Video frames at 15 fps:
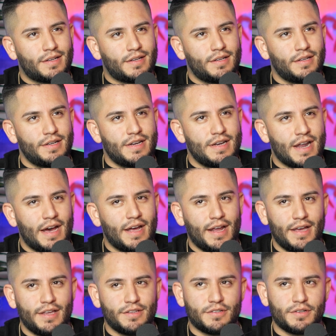could not
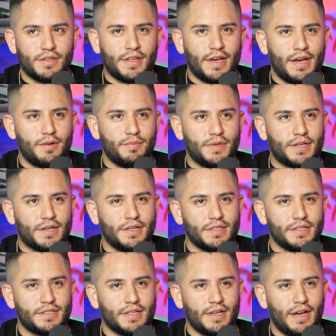answer that
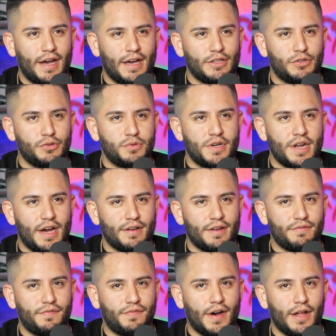because I do
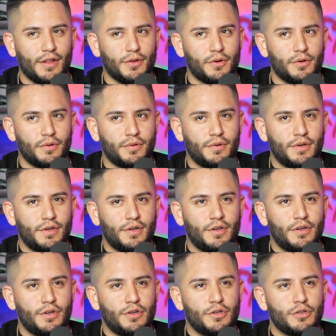not follow
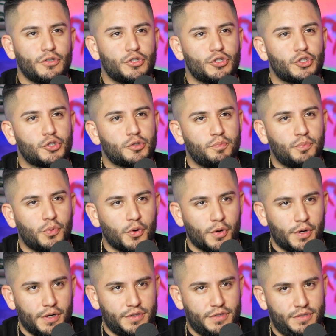
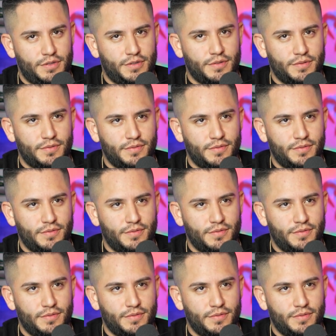sports.